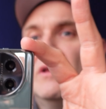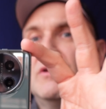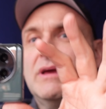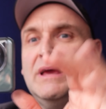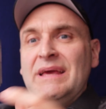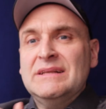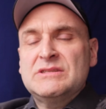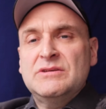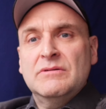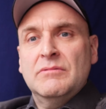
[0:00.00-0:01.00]
looking
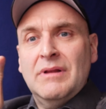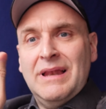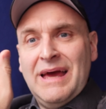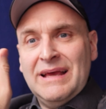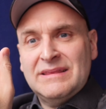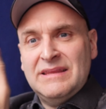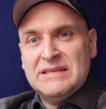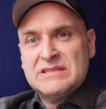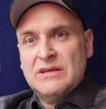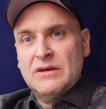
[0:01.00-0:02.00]
into like
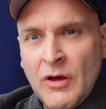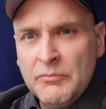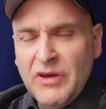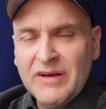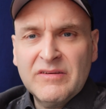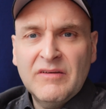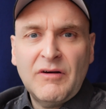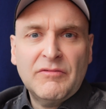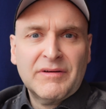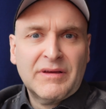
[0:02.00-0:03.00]
this objective
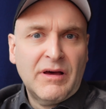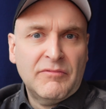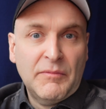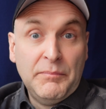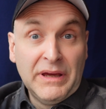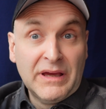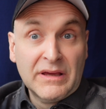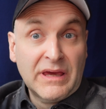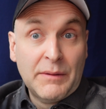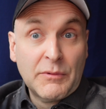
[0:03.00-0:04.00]
of a bigger
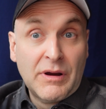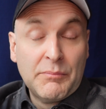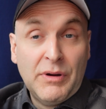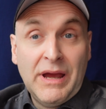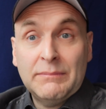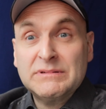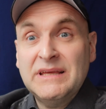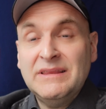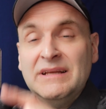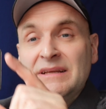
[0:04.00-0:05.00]
camera perhaps,
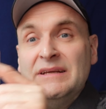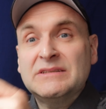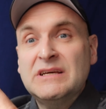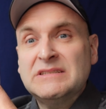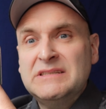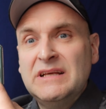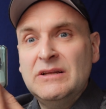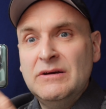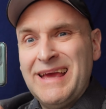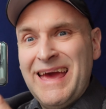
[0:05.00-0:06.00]
and then they just still
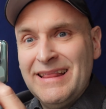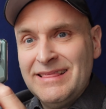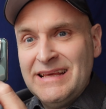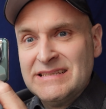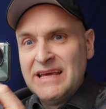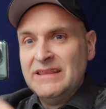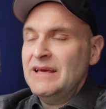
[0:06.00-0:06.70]
look at this, and